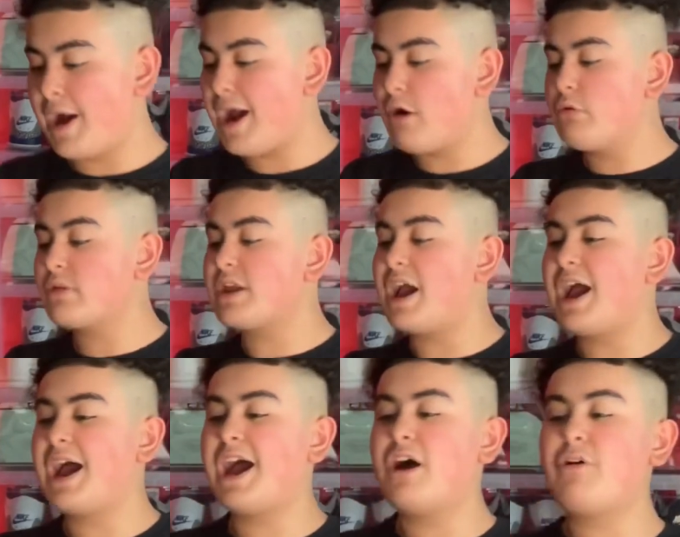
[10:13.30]
how
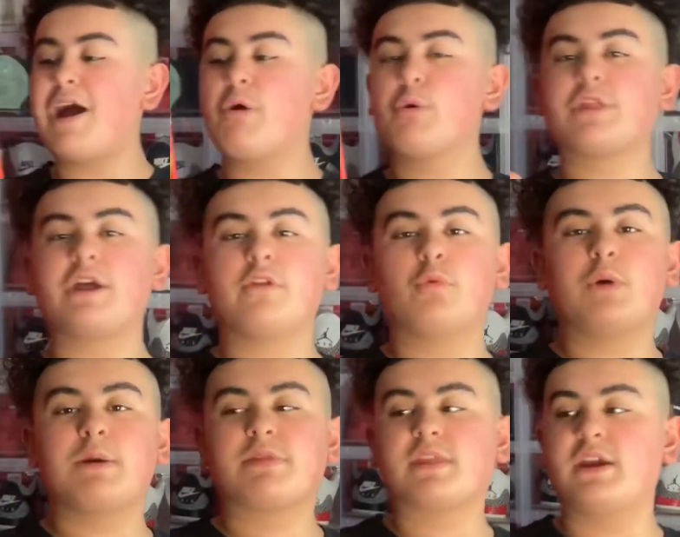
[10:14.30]
I was on the
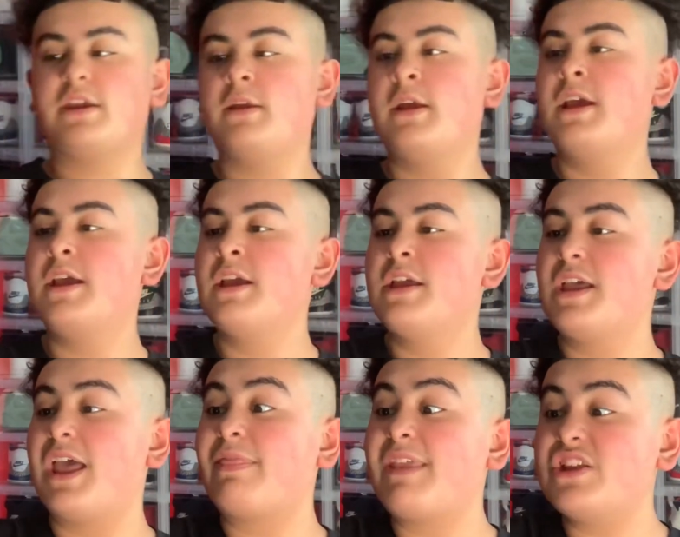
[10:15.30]
website
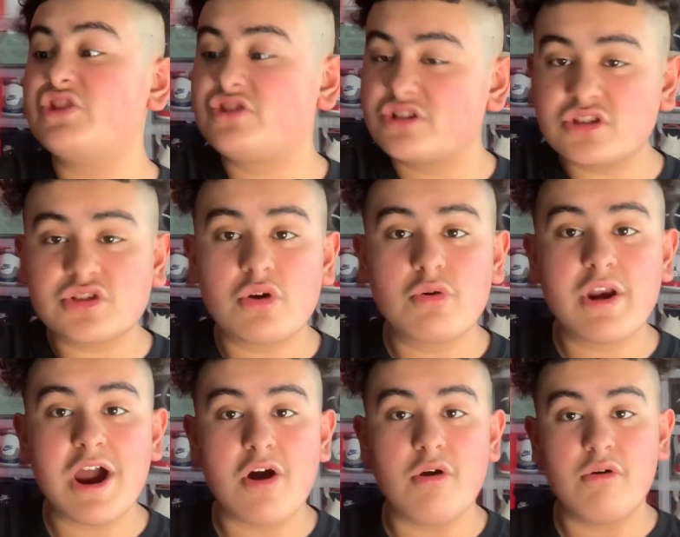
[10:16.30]
and they just sold
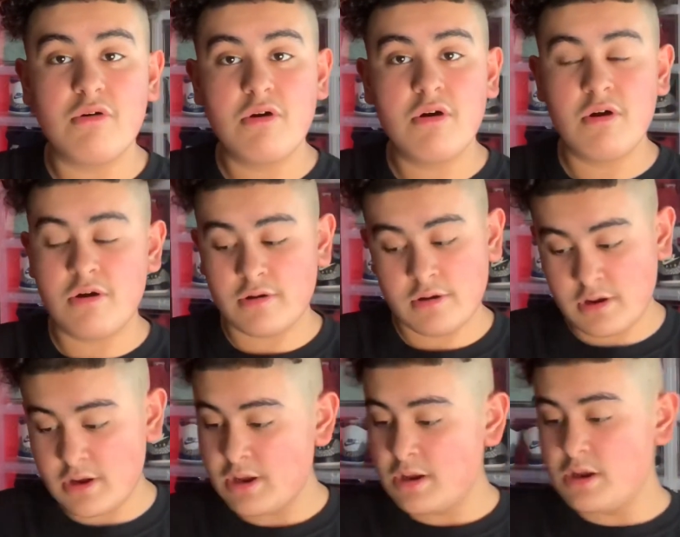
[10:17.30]
out.
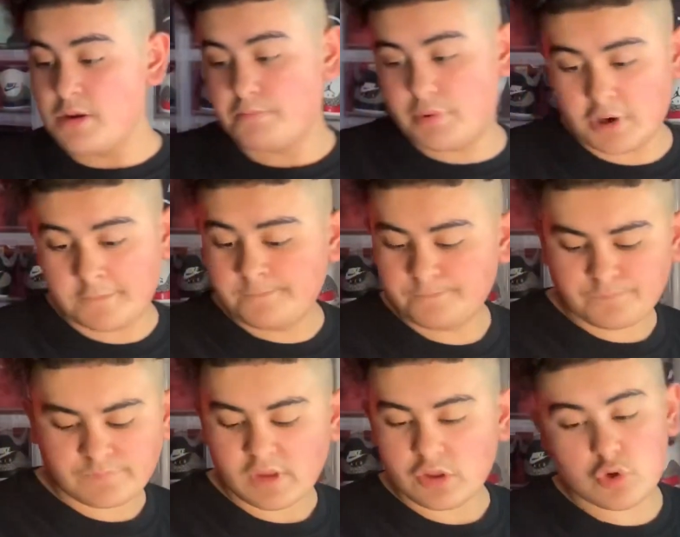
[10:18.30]
But
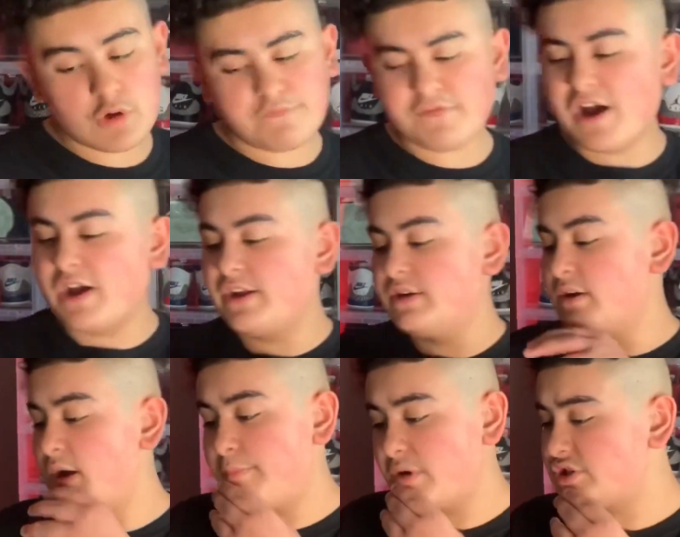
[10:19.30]
you can find
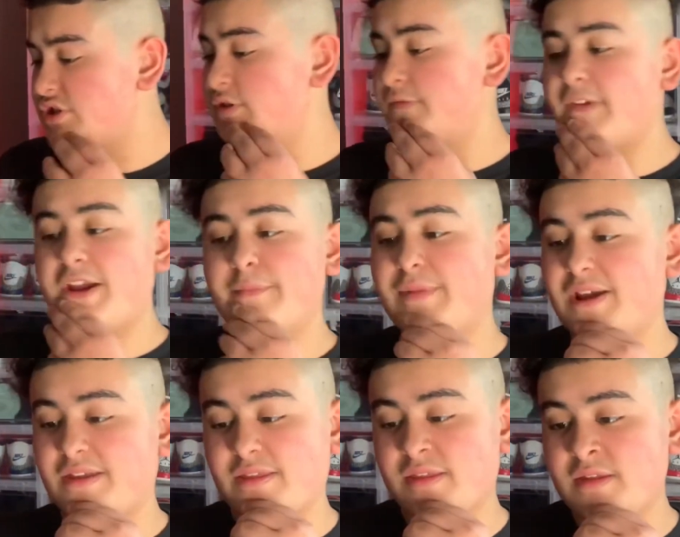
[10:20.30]
a bunch of Air
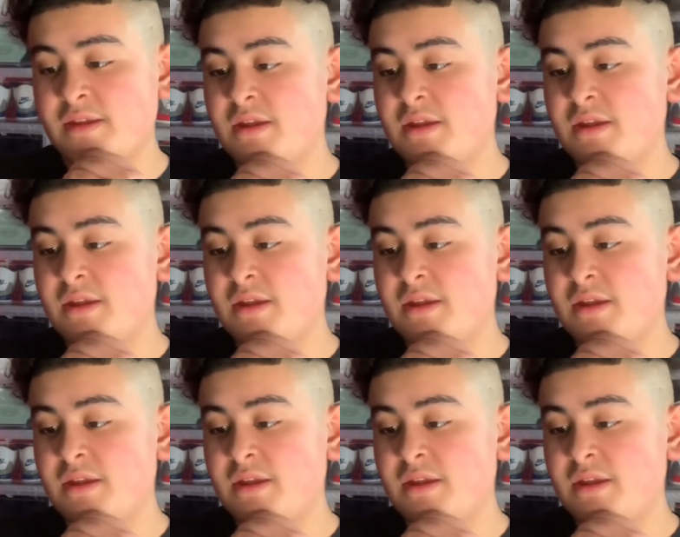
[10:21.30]
Max